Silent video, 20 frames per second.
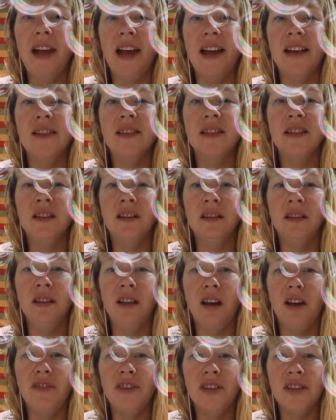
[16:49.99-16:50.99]
as in a
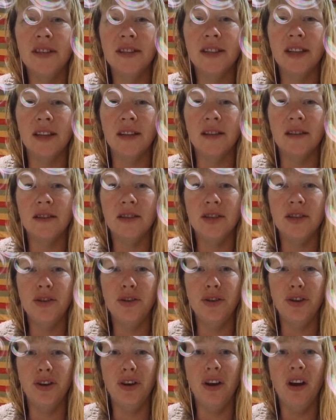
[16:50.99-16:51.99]
loving sense. You
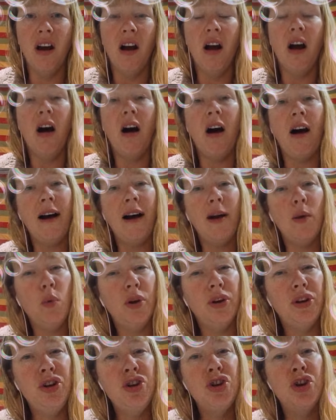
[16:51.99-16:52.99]
know, I
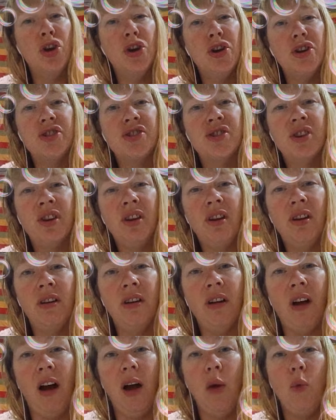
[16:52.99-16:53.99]
want to nurture
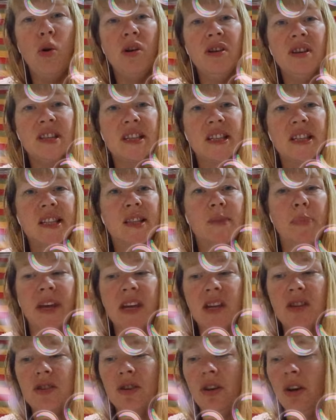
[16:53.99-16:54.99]
her. I want to
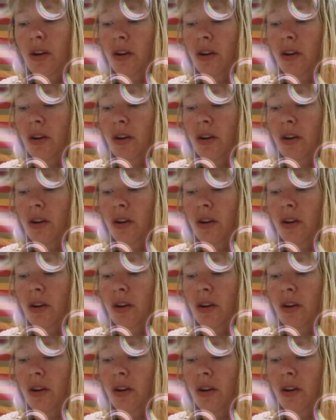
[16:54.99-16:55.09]
speak to